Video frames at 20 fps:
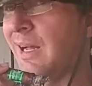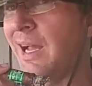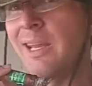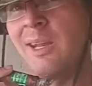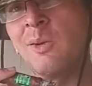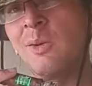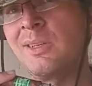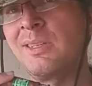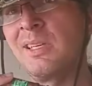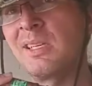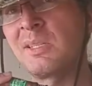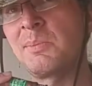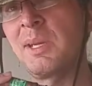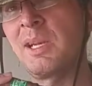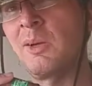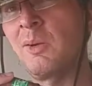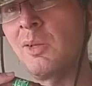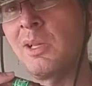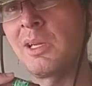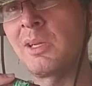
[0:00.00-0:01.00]
I don't
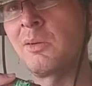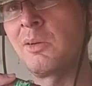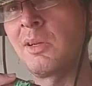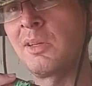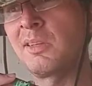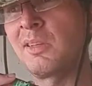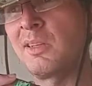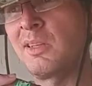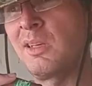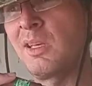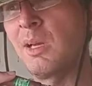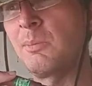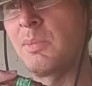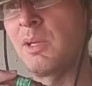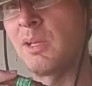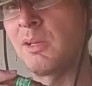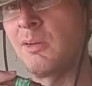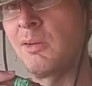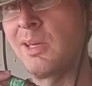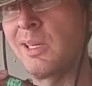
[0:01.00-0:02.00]
anticipate a whole lot going on to the
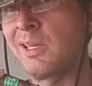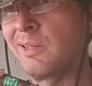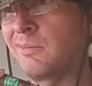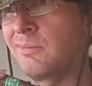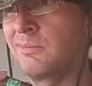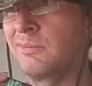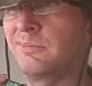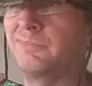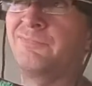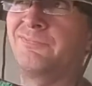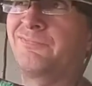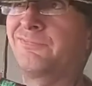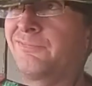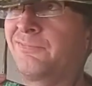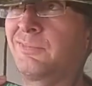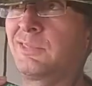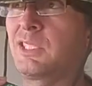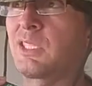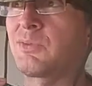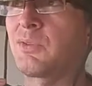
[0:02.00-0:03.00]
nub, but I'll go ahead and,
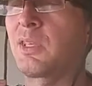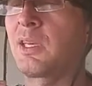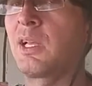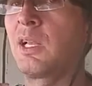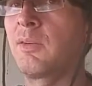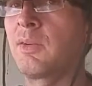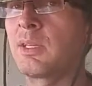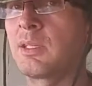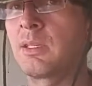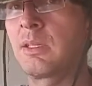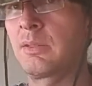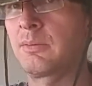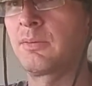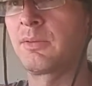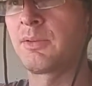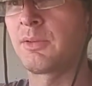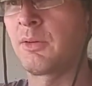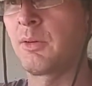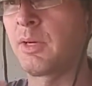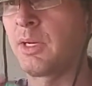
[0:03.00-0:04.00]
just for the hell of it,
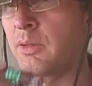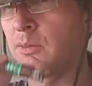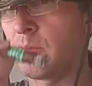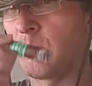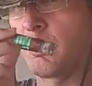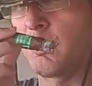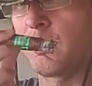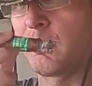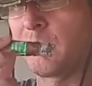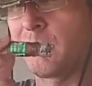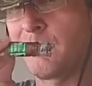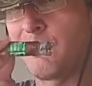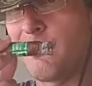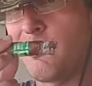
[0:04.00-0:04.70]
throw in a report